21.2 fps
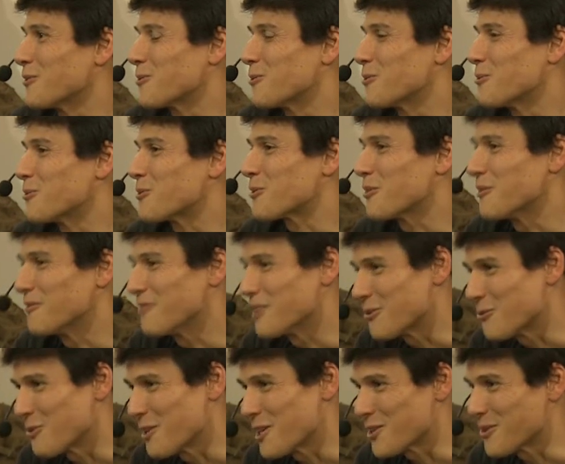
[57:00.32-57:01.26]
to solve
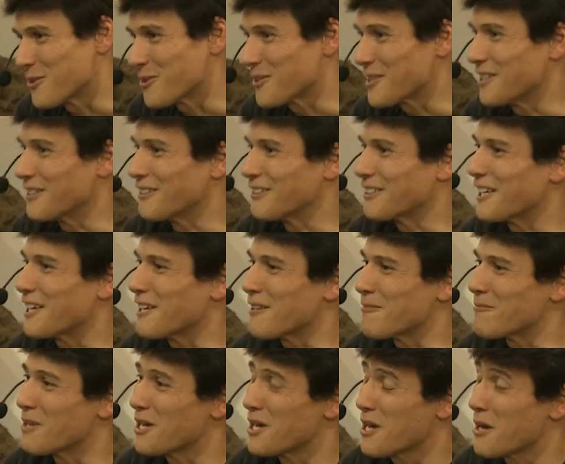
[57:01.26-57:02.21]
equations in the
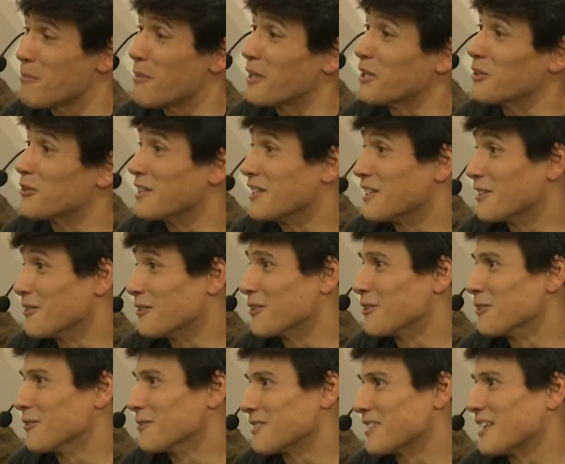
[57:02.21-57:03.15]
game by a little
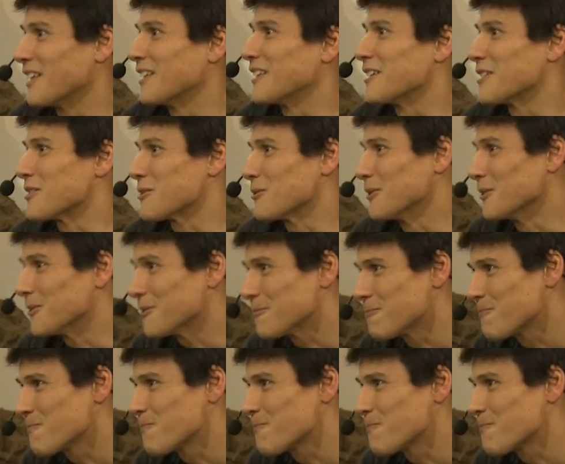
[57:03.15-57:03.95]
girl, 10 years old.